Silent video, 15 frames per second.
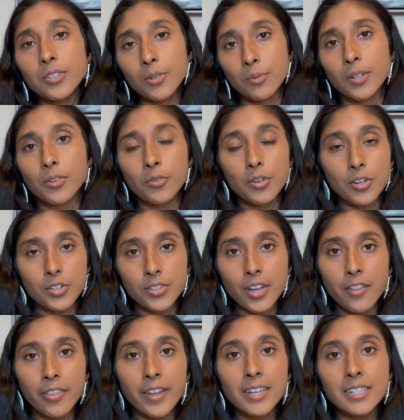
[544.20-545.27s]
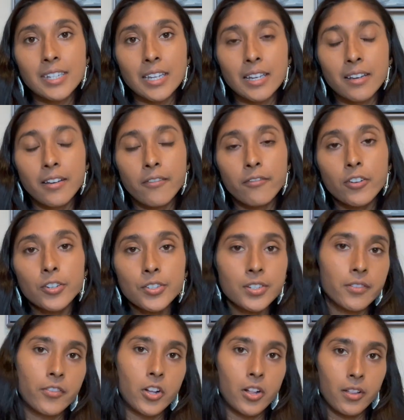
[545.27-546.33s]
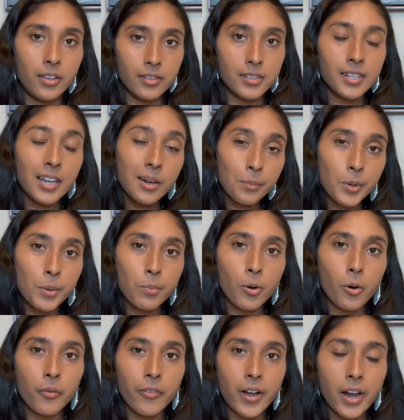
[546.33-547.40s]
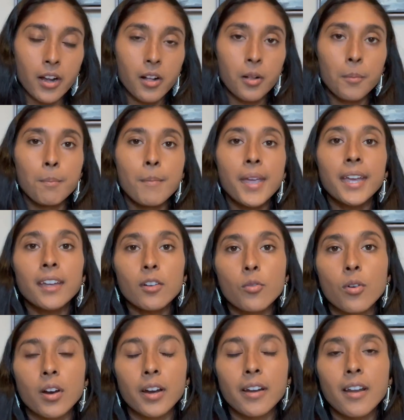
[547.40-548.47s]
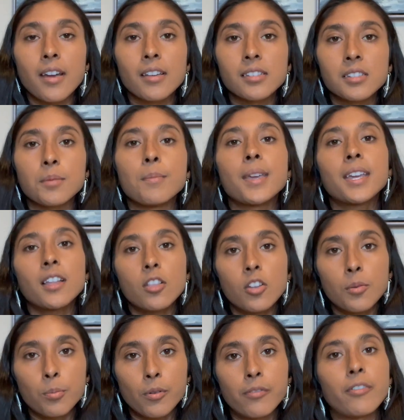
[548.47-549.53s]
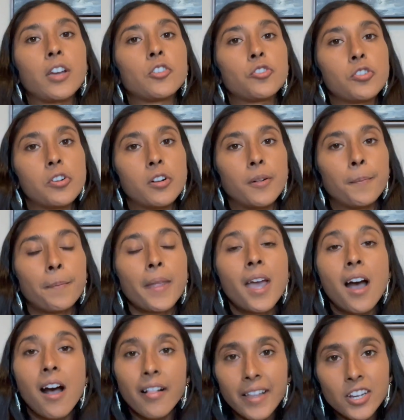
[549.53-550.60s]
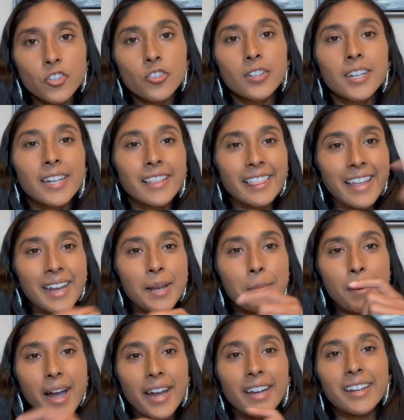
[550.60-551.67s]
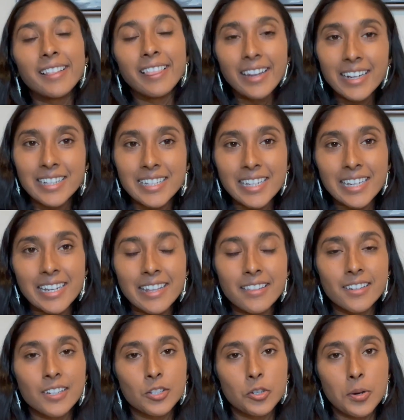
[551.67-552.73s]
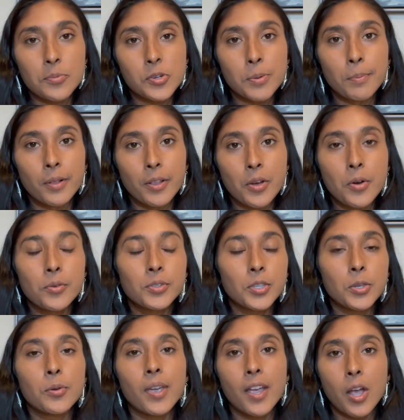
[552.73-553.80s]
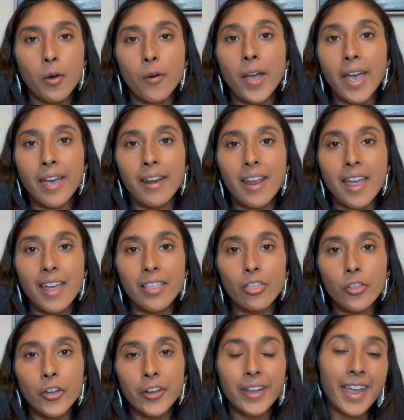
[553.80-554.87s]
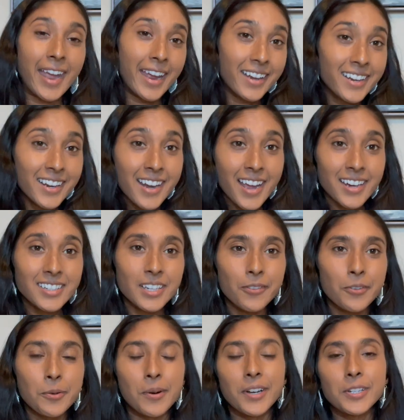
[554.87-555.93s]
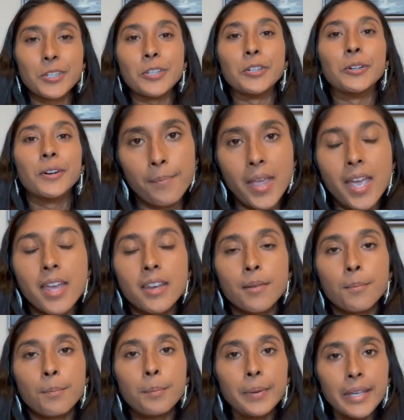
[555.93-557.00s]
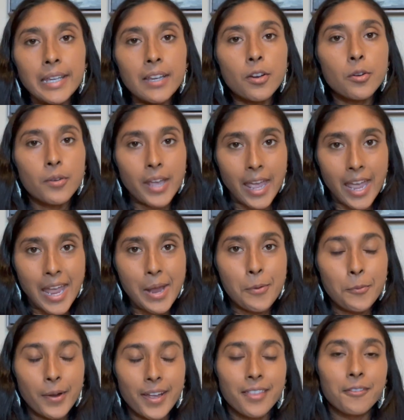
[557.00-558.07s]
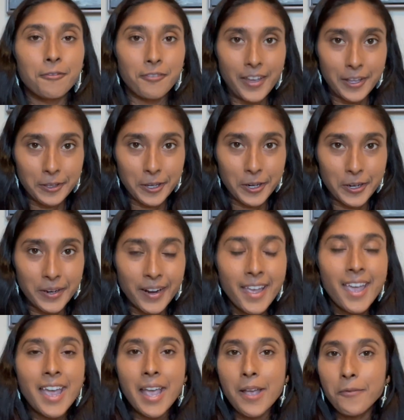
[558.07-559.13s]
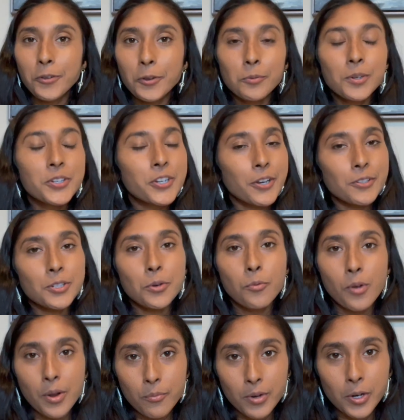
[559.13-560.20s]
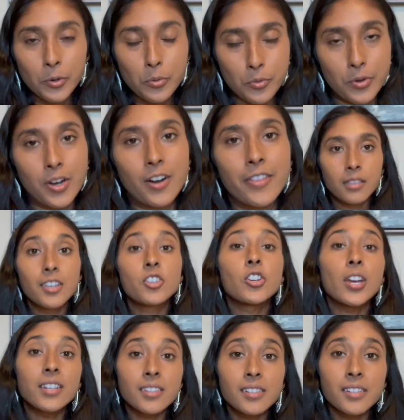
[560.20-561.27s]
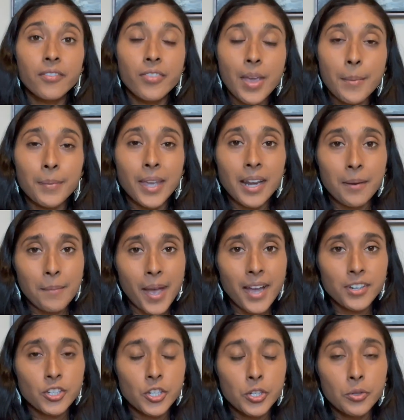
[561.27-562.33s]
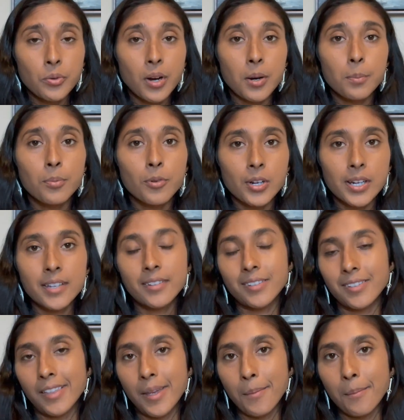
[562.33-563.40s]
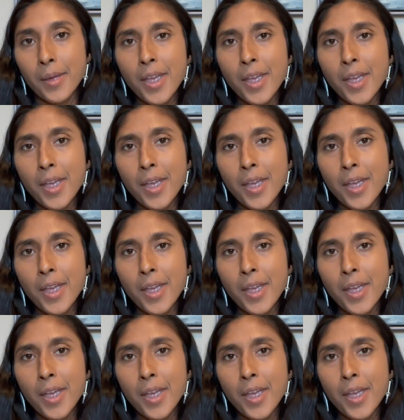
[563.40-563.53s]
to recruiters on LinkedIn. First of all, set up your profile, make it organized, make it look professional. I'll actually link my LinkedIn in the description below so you can go ahead and look and connect if you want to. And be okay with failure. If you reach out to one recruiter, the chances of them getting back to you are pretty slim.